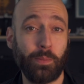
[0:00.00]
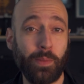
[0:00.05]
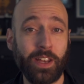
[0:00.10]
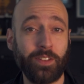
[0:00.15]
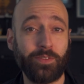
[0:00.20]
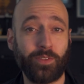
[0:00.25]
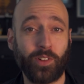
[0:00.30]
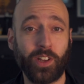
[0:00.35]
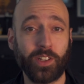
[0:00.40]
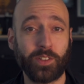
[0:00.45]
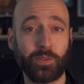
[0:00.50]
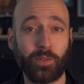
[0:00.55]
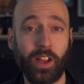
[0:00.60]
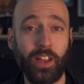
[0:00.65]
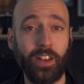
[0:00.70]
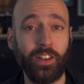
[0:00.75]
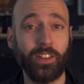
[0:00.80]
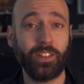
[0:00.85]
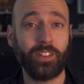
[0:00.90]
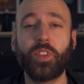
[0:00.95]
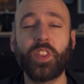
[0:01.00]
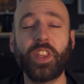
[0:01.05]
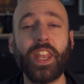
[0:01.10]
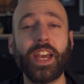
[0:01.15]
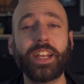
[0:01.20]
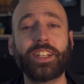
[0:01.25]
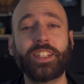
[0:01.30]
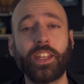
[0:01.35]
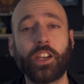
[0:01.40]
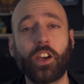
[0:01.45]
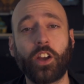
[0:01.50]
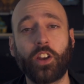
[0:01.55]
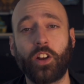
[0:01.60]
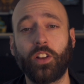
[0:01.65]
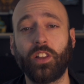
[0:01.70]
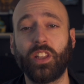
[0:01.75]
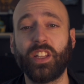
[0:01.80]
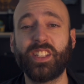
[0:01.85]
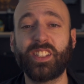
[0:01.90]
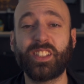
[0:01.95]
be made for us, right? The next thing on
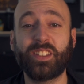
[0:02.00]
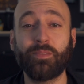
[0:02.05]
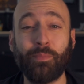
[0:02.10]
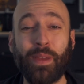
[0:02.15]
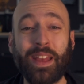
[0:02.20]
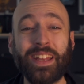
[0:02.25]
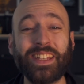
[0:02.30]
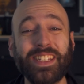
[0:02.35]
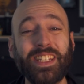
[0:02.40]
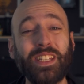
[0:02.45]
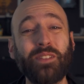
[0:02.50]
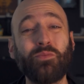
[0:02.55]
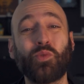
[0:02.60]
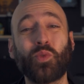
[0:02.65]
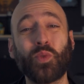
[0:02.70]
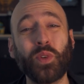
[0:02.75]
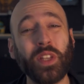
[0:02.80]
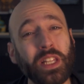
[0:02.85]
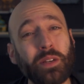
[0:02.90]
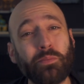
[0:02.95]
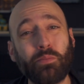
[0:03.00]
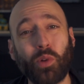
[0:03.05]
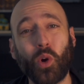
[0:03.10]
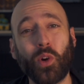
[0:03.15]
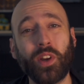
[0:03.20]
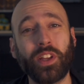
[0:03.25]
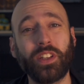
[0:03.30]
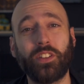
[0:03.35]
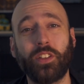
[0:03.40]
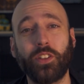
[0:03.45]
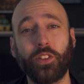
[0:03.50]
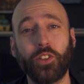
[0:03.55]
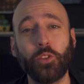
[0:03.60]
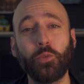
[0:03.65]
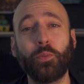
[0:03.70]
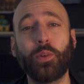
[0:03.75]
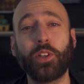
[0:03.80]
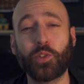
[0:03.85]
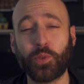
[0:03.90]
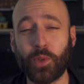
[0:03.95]
our list may seem really boring to
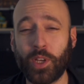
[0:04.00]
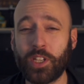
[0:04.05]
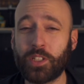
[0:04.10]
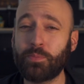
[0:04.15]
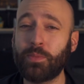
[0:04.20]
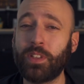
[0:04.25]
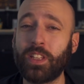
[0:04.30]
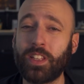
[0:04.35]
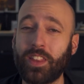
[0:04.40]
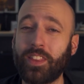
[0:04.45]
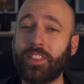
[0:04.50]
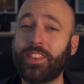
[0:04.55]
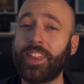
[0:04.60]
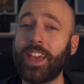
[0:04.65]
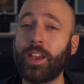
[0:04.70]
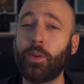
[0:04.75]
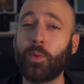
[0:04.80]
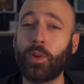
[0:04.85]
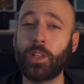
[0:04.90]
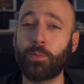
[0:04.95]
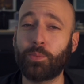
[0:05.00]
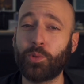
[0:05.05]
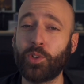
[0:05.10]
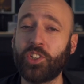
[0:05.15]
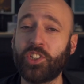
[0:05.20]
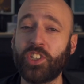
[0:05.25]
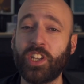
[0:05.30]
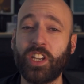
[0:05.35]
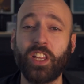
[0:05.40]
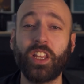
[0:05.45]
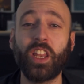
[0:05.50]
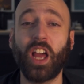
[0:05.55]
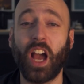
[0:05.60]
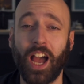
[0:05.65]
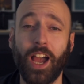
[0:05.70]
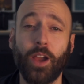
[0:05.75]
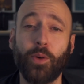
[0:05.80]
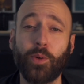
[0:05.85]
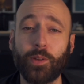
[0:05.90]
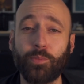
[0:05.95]
you, but trust me, they will appreciate it.
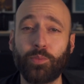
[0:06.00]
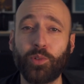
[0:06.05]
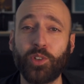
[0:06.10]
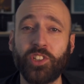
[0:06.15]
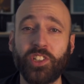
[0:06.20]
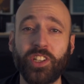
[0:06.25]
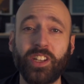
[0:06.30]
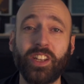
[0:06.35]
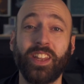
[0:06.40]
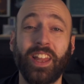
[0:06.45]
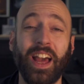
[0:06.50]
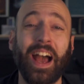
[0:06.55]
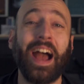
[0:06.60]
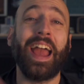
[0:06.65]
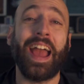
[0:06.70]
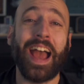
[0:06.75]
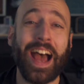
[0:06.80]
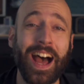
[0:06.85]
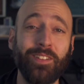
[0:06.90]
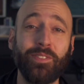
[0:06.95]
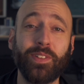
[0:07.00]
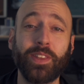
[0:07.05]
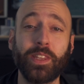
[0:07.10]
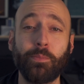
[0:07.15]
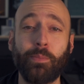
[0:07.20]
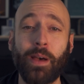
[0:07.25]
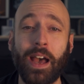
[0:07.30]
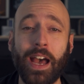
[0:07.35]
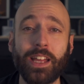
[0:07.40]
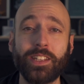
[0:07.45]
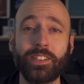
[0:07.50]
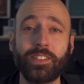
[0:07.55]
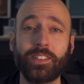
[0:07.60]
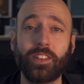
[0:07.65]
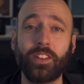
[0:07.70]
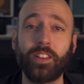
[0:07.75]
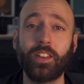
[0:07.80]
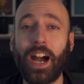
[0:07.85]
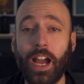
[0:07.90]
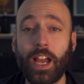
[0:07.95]
I would appreciate it. I have in the
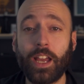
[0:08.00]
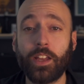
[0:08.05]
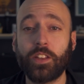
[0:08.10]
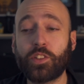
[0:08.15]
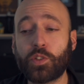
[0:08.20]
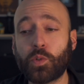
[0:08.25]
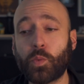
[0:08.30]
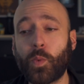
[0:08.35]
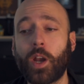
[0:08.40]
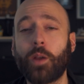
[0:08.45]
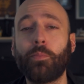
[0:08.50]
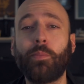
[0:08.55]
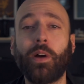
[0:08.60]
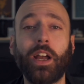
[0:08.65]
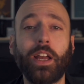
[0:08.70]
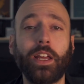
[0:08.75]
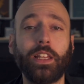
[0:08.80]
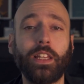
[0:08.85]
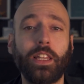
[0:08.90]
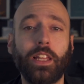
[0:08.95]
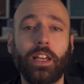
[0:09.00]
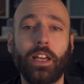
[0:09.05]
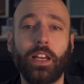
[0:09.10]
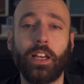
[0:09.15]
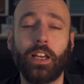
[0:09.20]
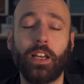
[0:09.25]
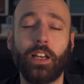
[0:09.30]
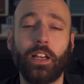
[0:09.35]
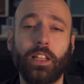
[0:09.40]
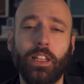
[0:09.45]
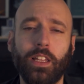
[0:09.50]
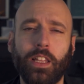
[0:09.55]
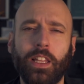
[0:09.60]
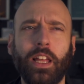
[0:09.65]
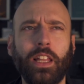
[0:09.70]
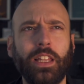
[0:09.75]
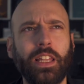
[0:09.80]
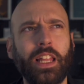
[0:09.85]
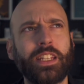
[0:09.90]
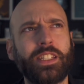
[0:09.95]
past. I swear by
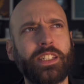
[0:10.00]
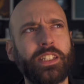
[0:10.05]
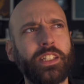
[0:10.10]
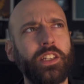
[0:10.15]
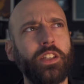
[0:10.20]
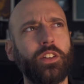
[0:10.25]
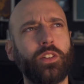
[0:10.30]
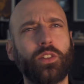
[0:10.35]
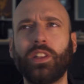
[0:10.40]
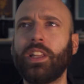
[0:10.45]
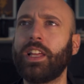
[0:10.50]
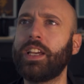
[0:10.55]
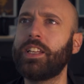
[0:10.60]
Lacy or